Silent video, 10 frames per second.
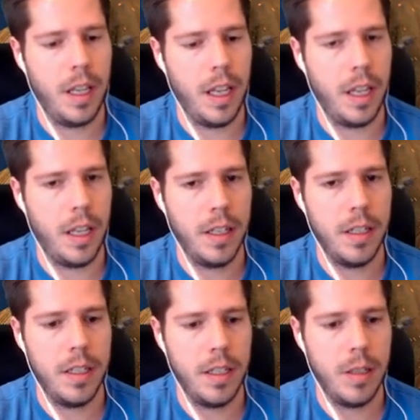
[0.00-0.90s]

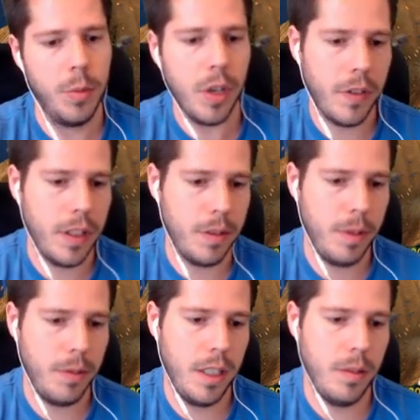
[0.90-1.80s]
and motivates
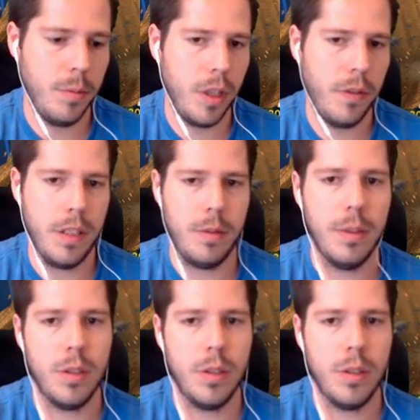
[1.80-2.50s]
me, right? Motivates me